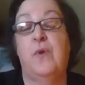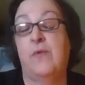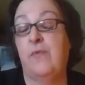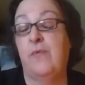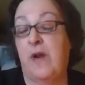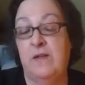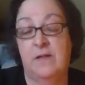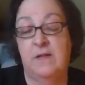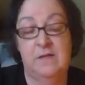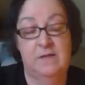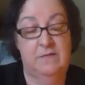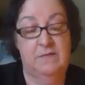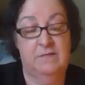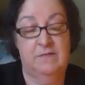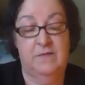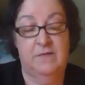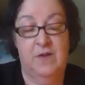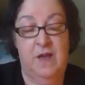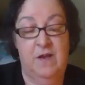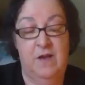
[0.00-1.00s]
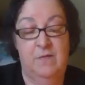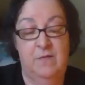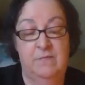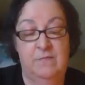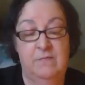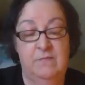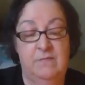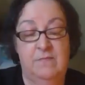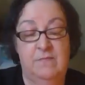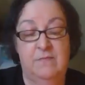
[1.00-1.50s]
are right.
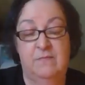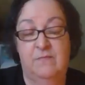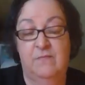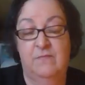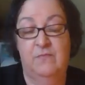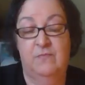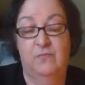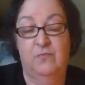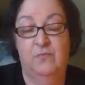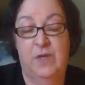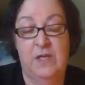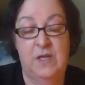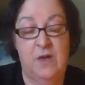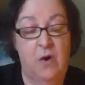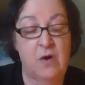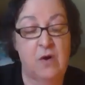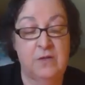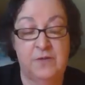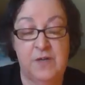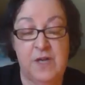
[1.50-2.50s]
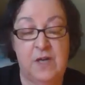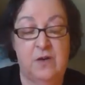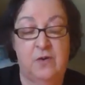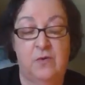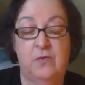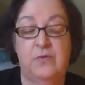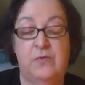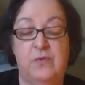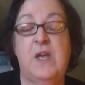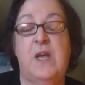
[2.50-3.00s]
We all
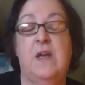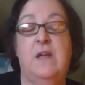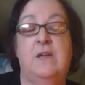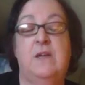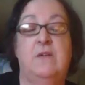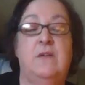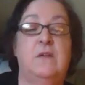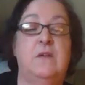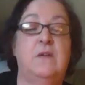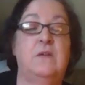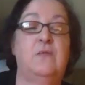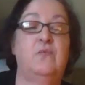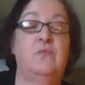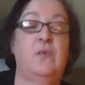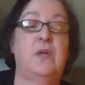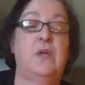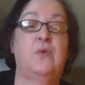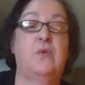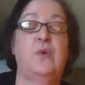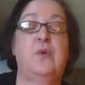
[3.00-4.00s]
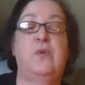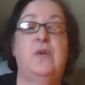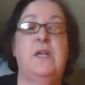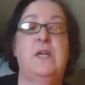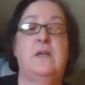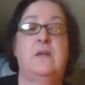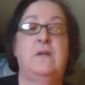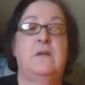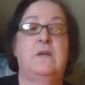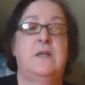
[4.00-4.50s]
know that
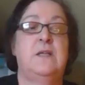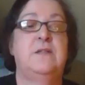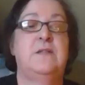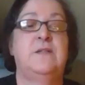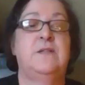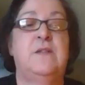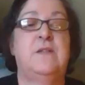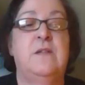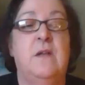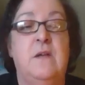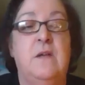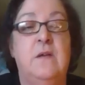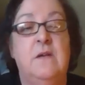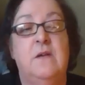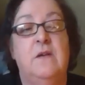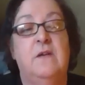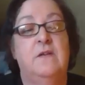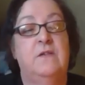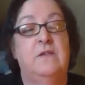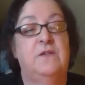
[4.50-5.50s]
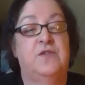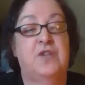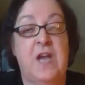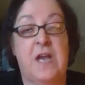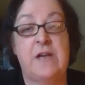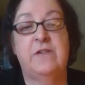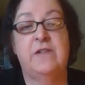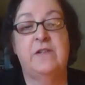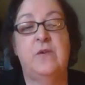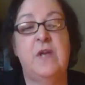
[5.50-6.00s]
recruiting is
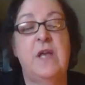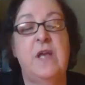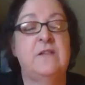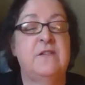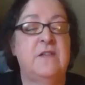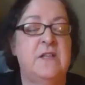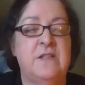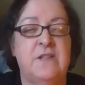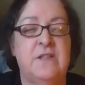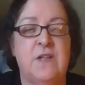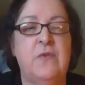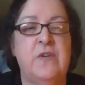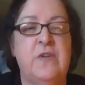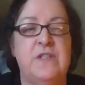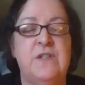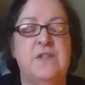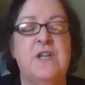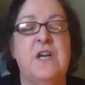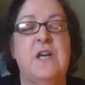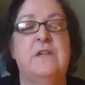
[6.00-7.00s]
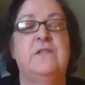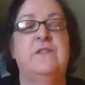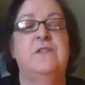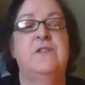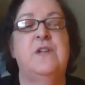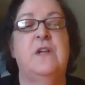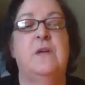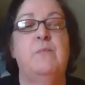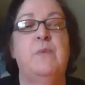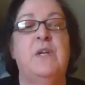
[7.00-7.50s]
always
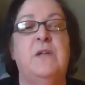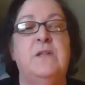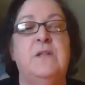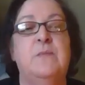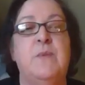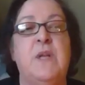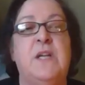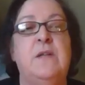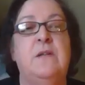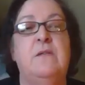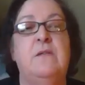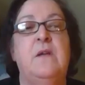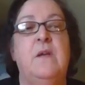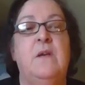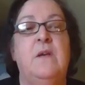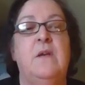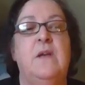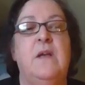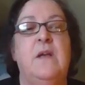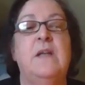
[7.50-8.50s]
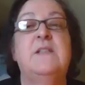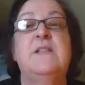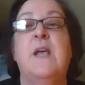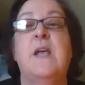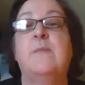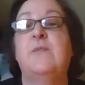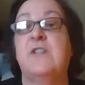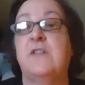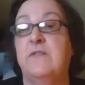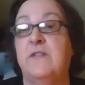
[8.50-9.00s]
challenging, but has been
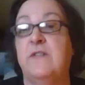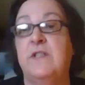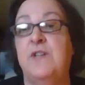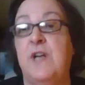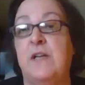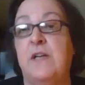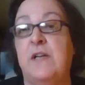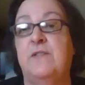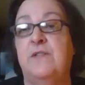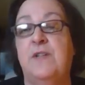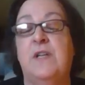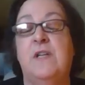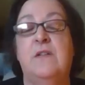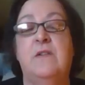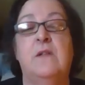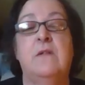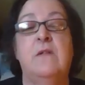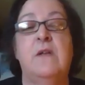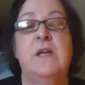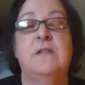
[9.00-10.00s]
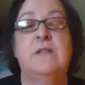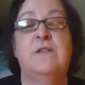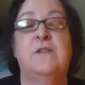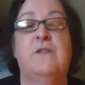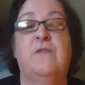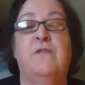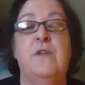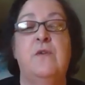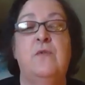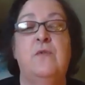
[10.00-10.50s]
exceptionally challenging in the
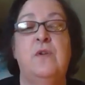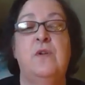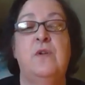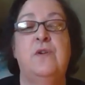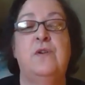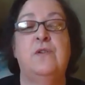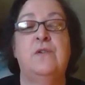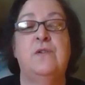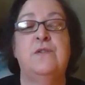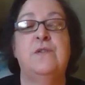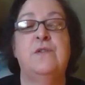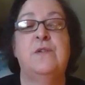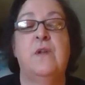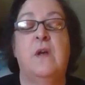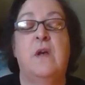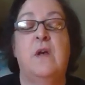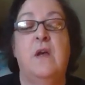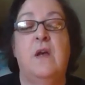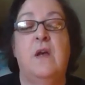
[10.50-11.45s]
last few years.